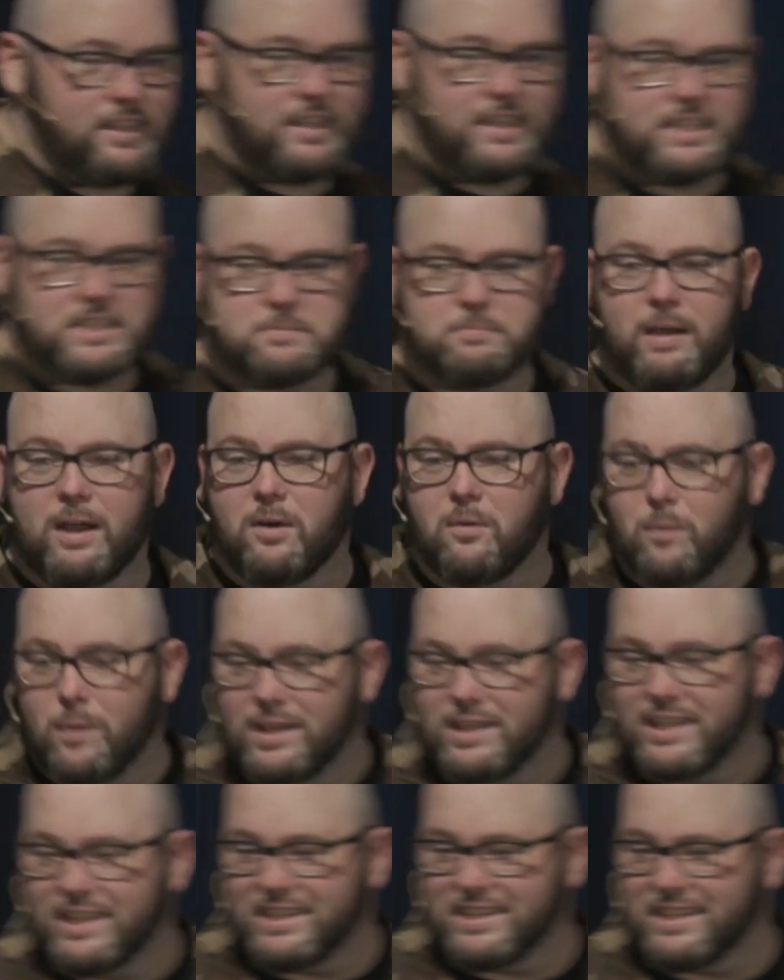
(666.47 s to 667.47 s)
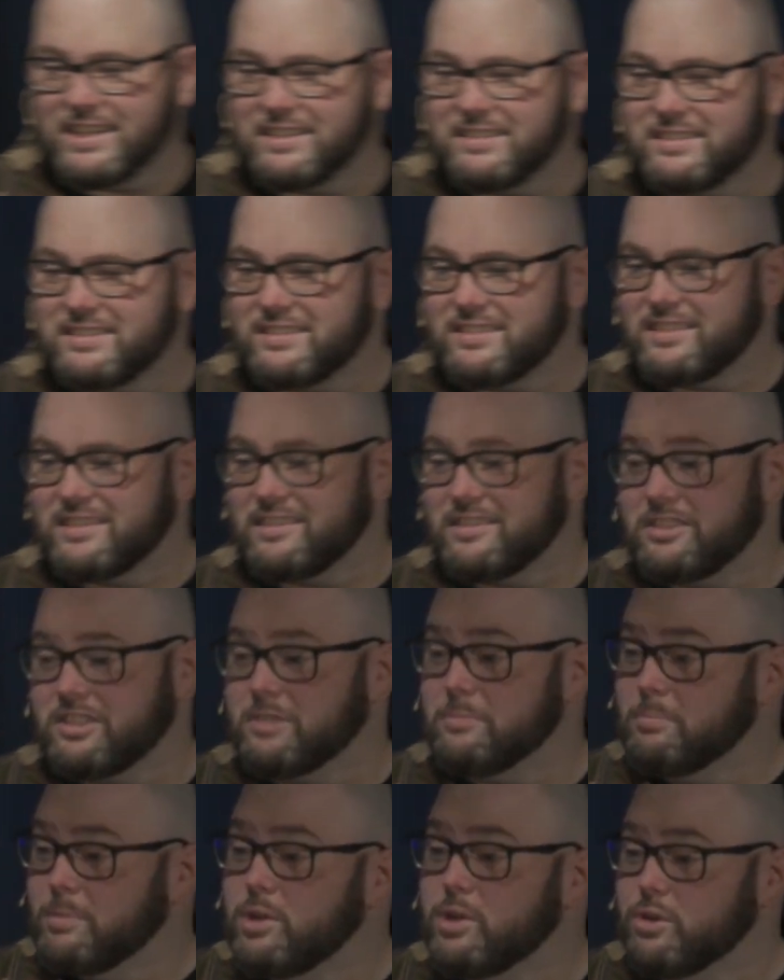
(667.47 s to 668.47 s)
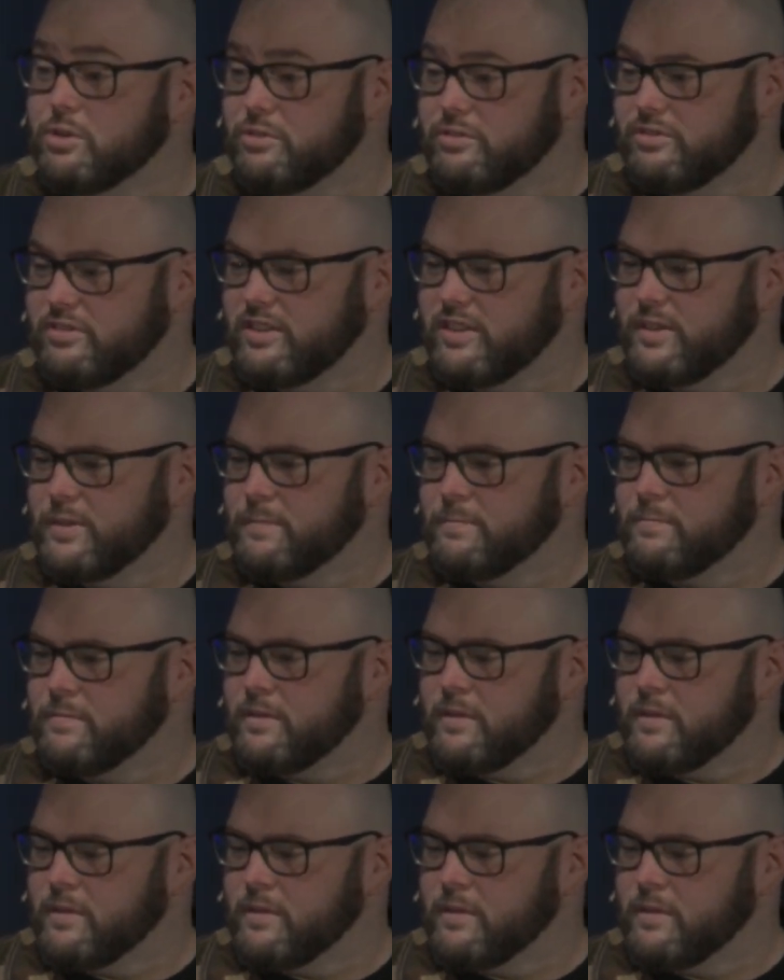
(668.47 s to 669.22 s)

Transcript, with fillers: is my willingness to move. Yeah.